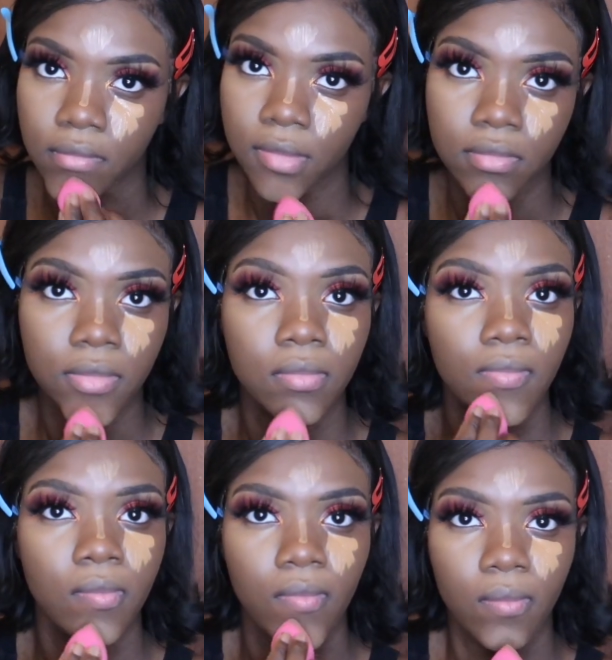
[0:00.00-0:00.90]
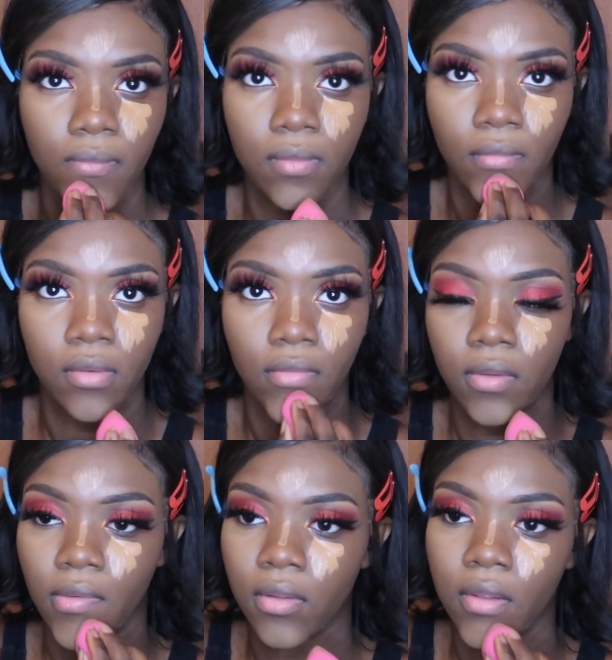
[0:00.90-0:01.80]
And I be going ham.
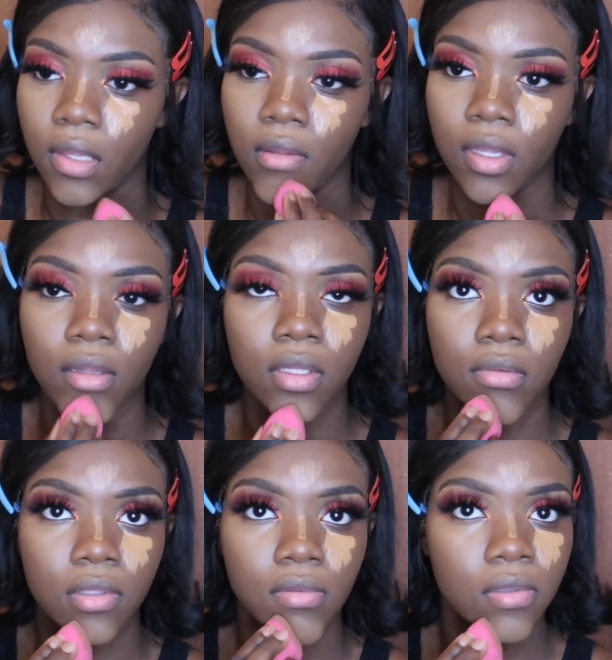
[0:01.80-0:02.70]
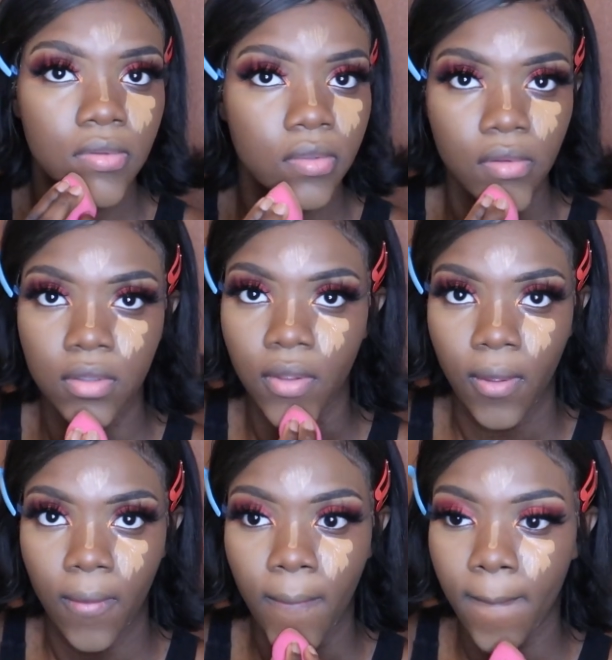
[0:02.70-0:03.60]
What I didn't mention though
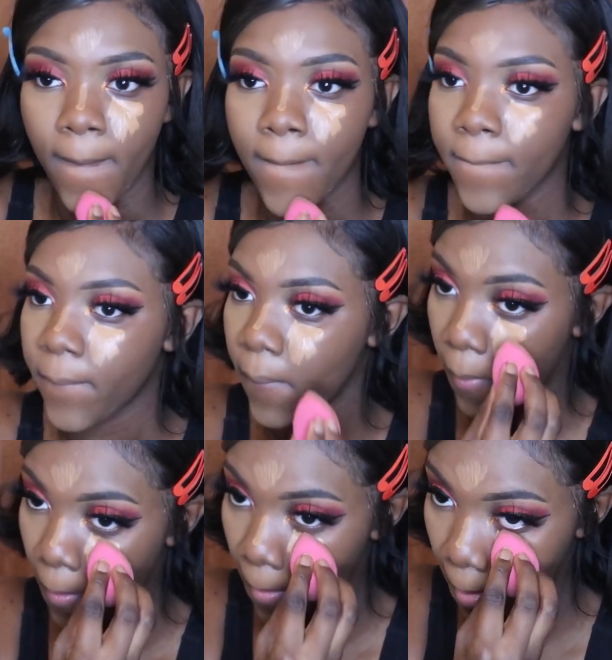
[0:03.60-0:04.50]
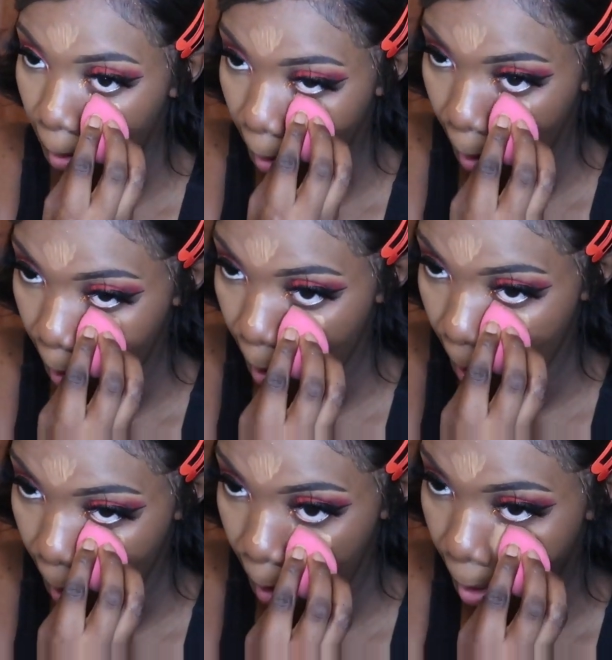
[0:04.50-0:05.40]
is that before I started blending this
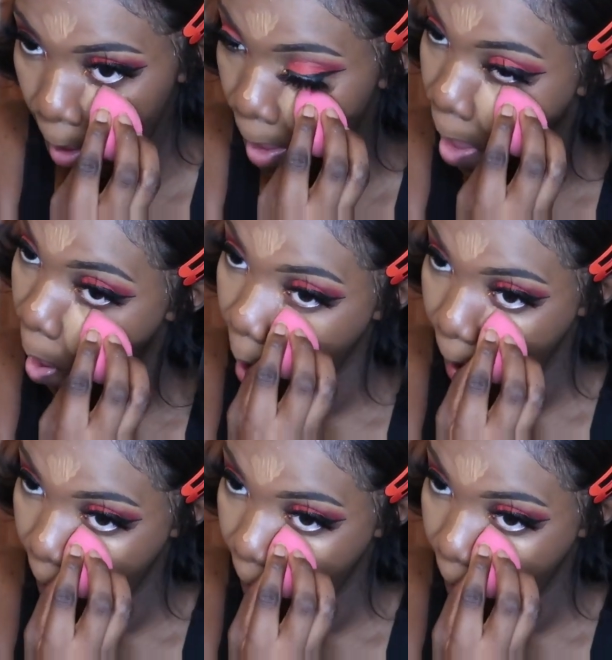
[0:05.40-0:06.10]
in, I